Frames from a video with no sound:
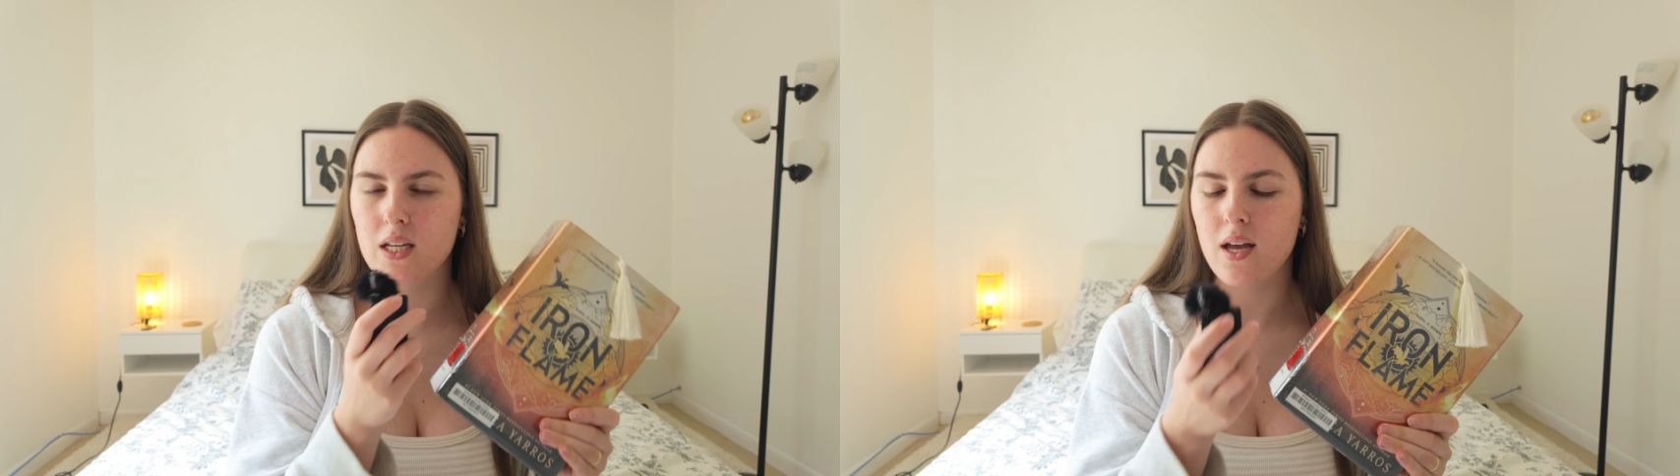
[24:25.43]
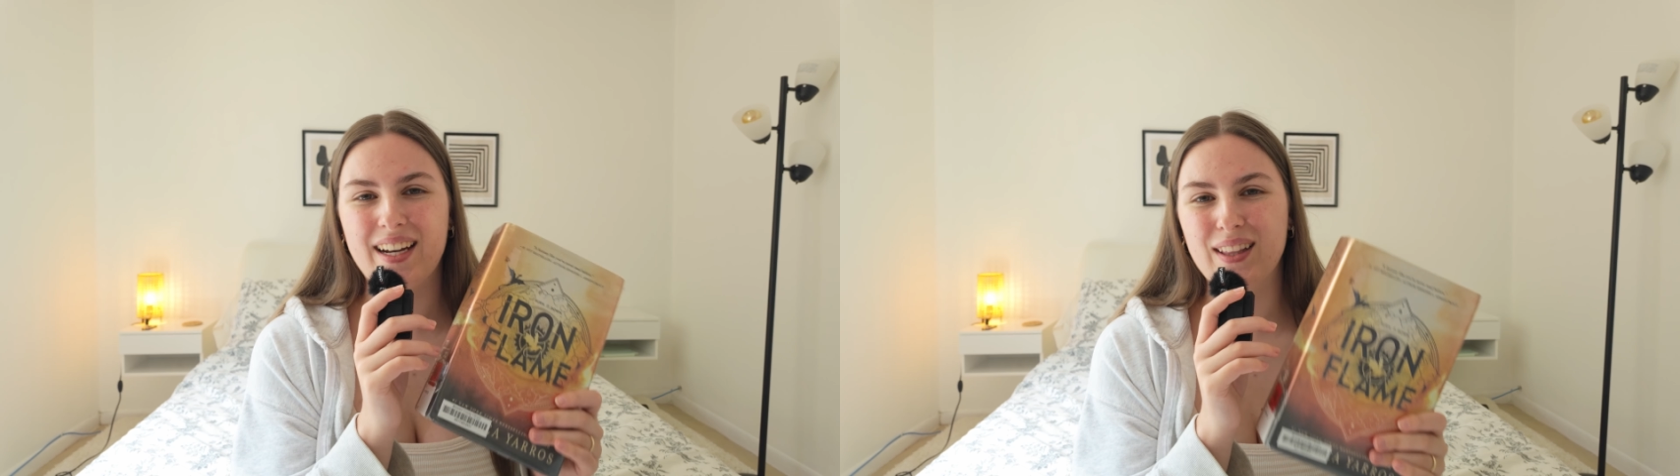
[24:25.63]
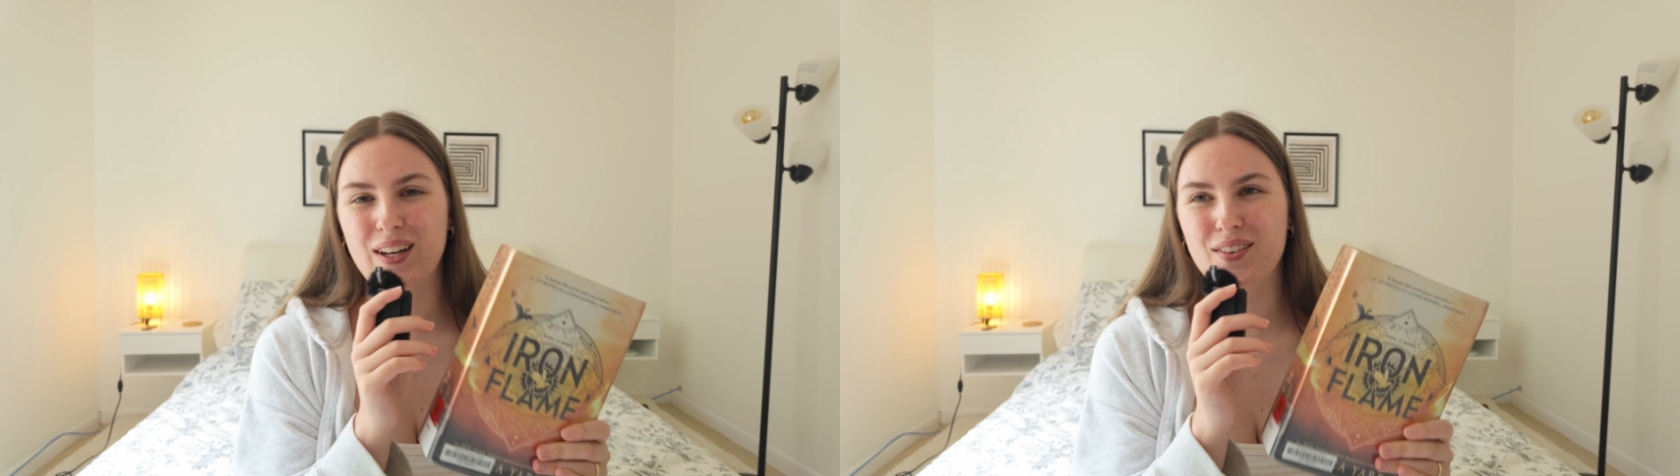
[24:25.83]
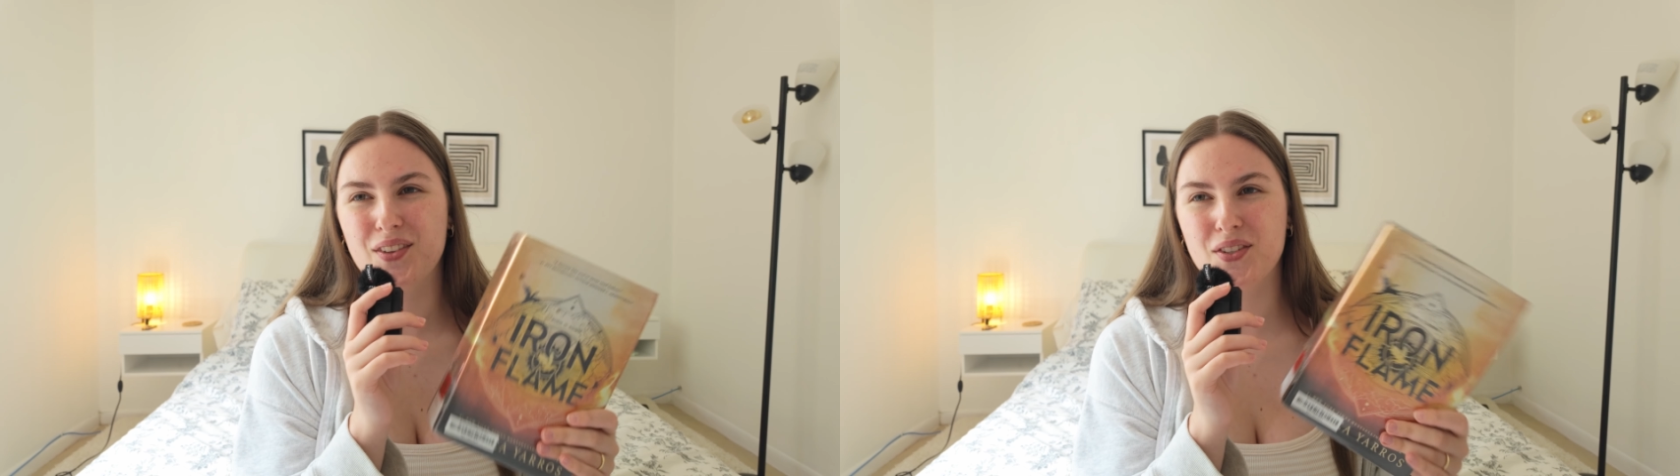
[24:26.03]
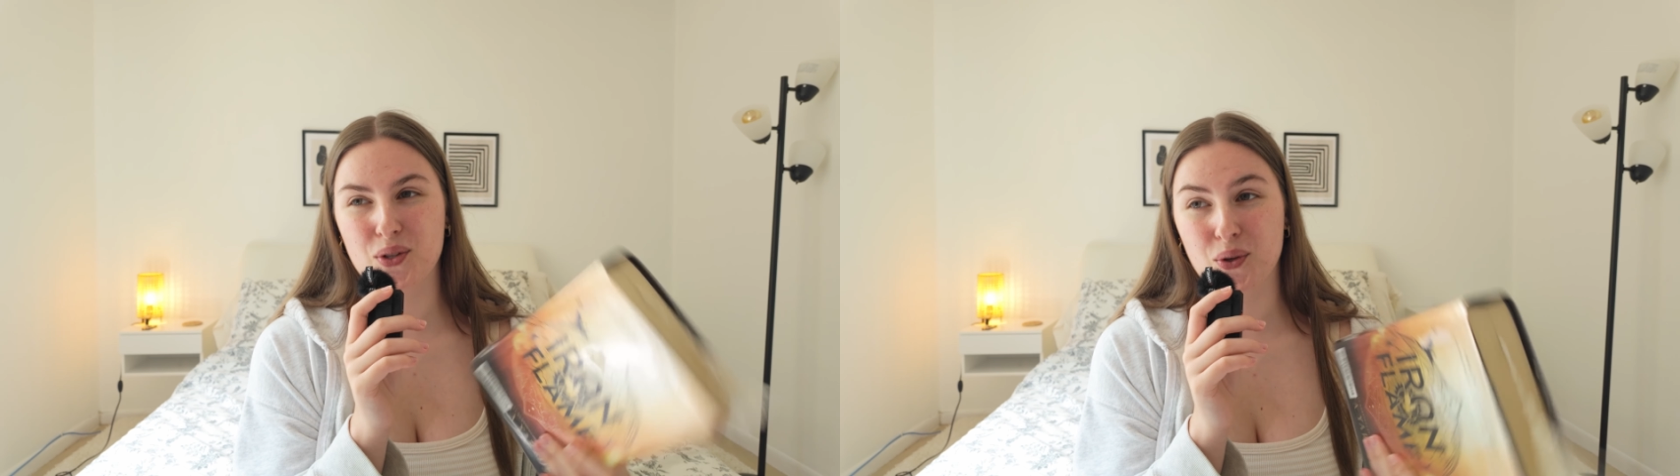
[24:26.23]
I love the
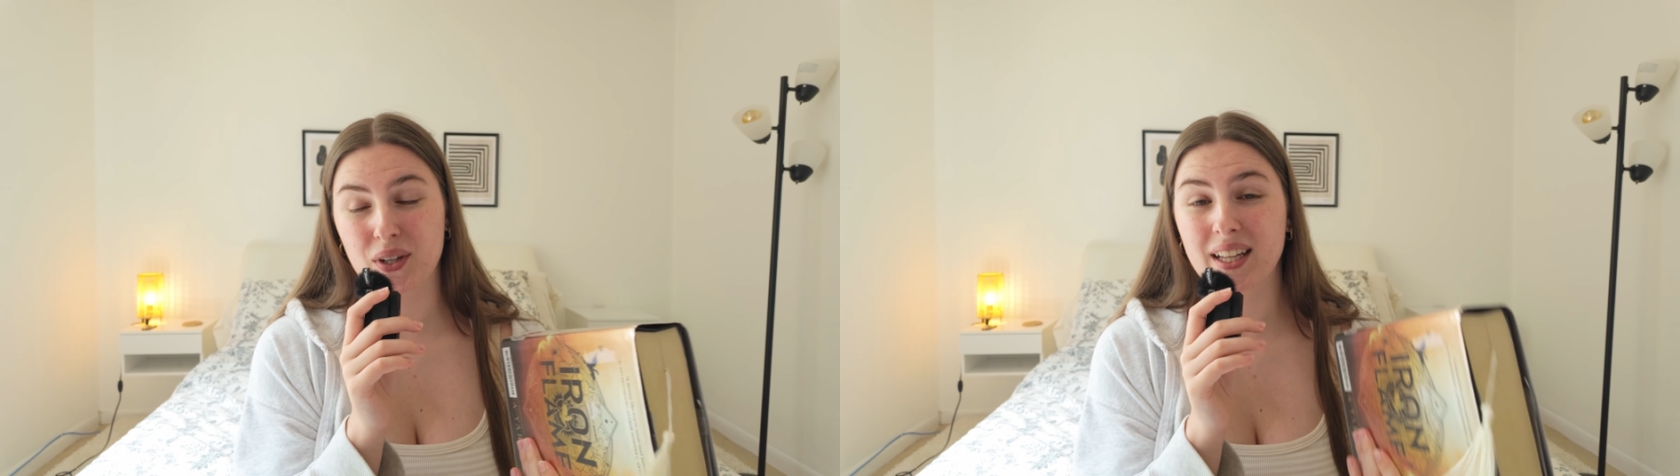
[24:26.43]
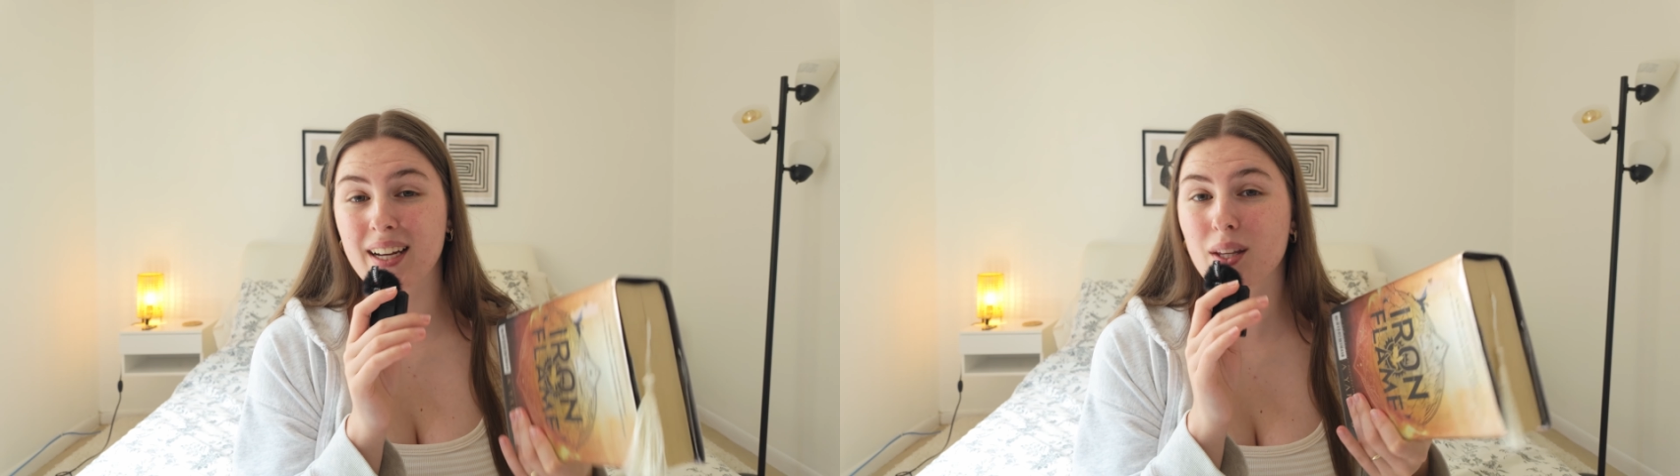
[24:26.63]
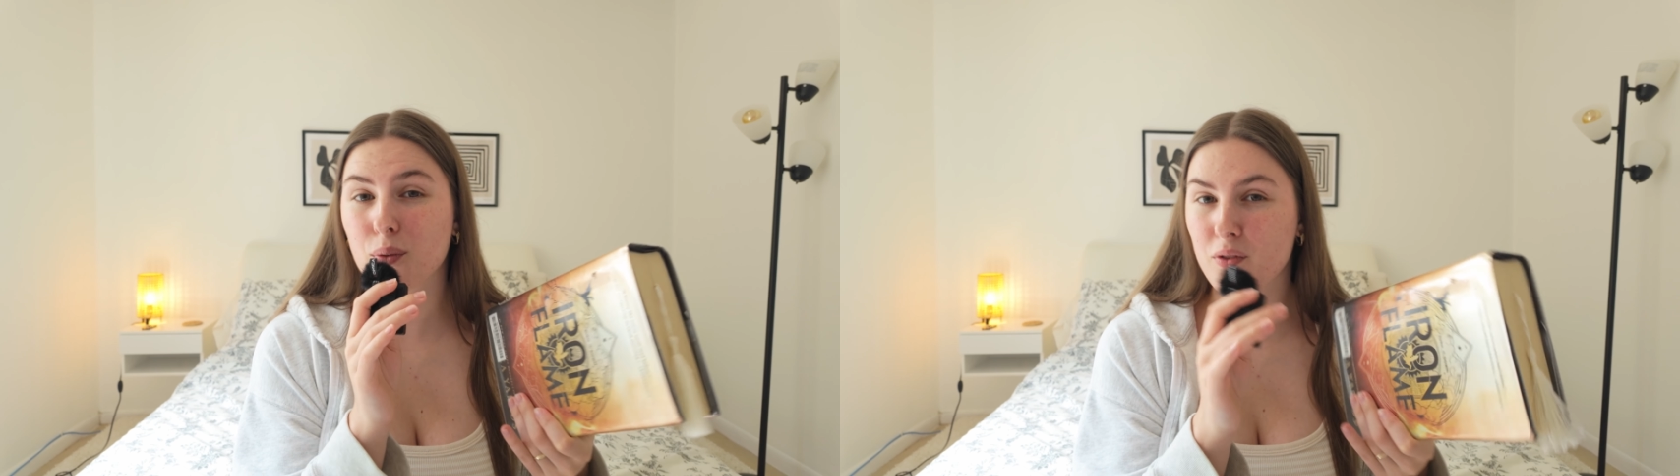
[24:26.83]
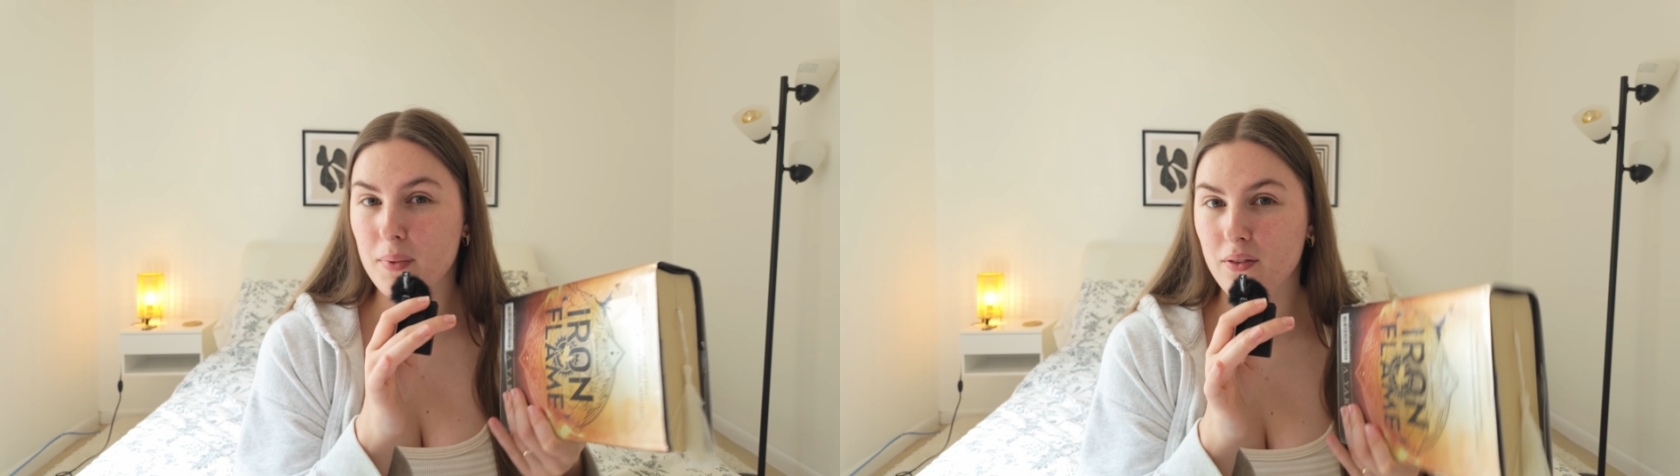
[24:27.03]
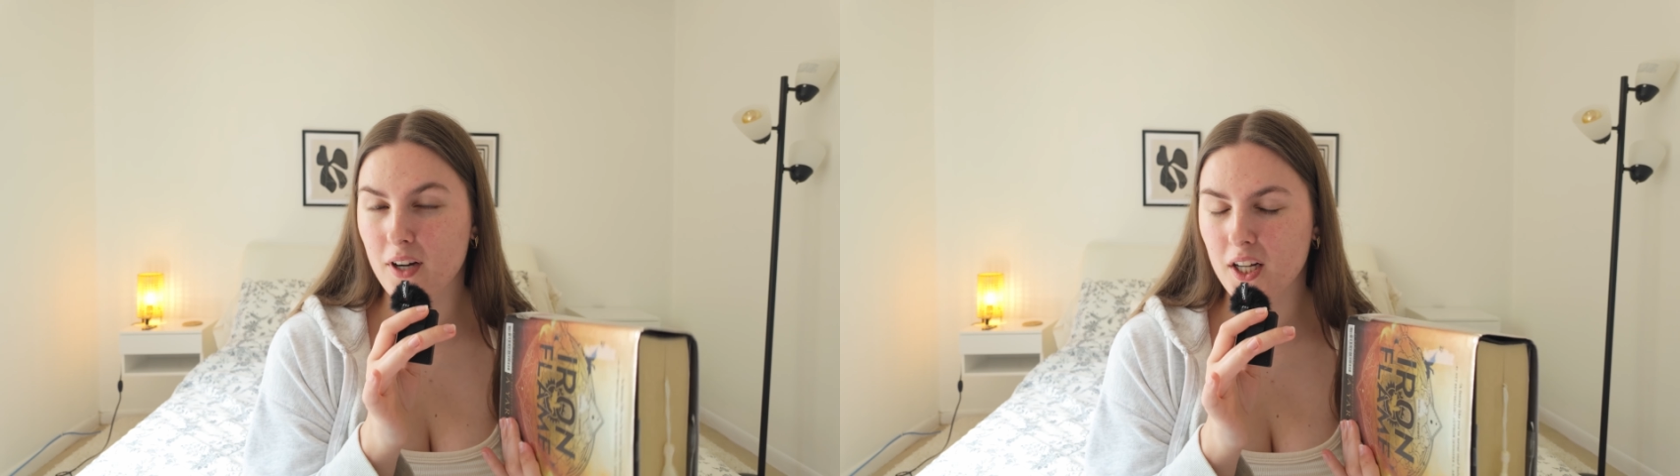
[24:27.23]
storyline that we've been
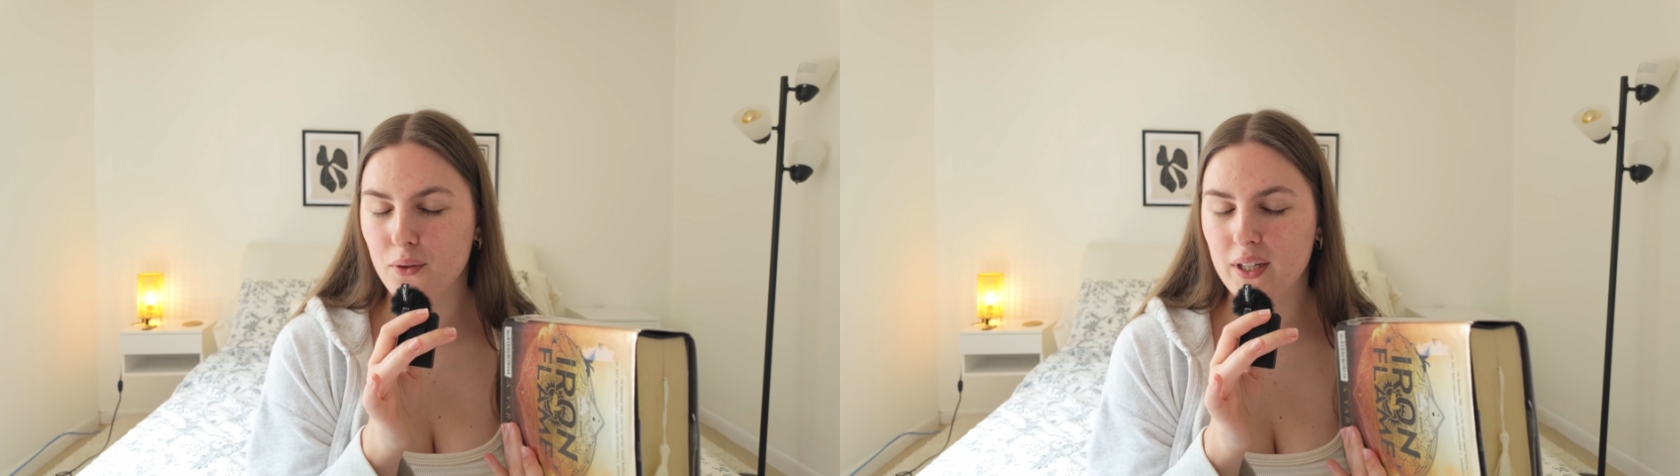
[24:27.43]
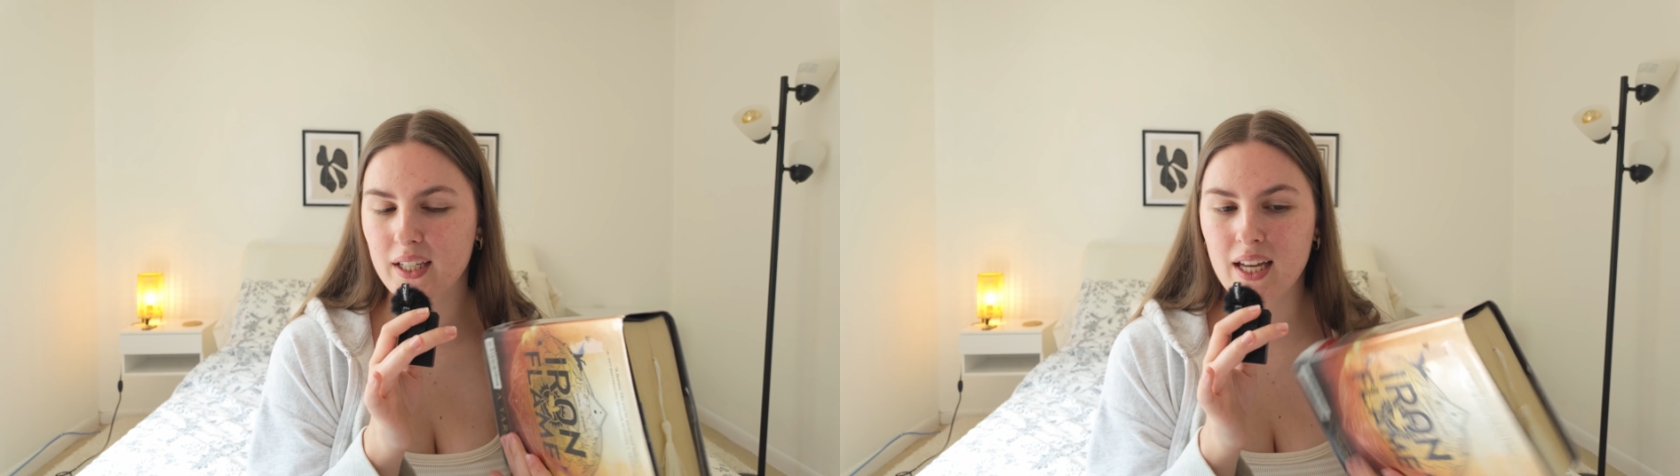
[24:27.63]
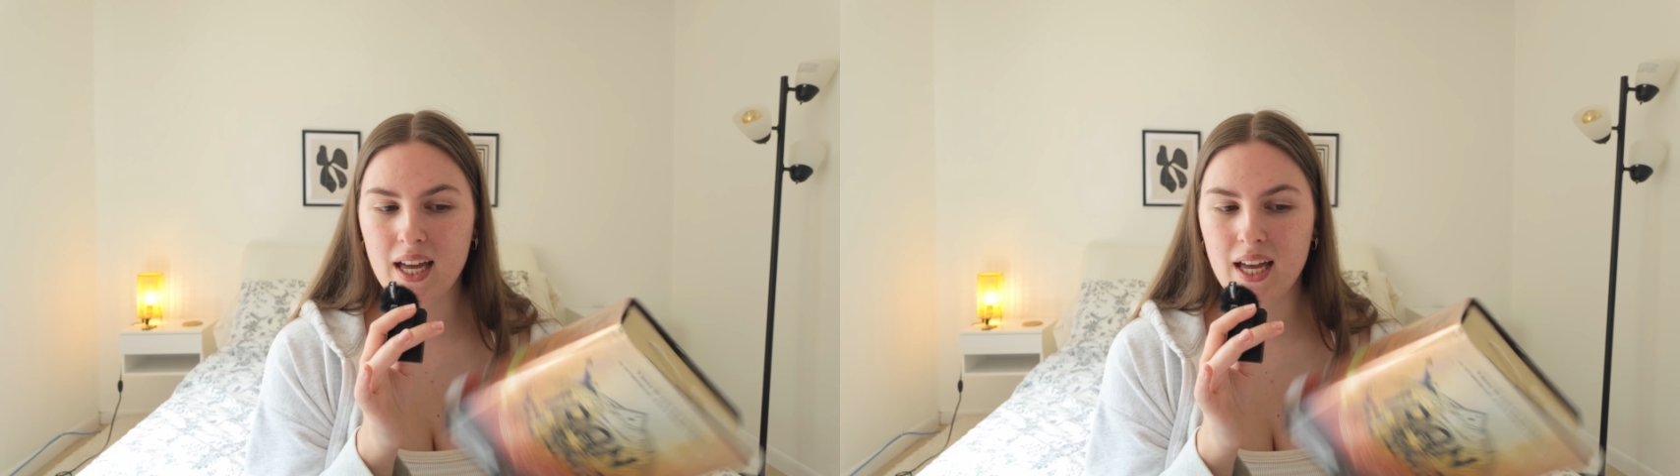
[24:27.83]
following.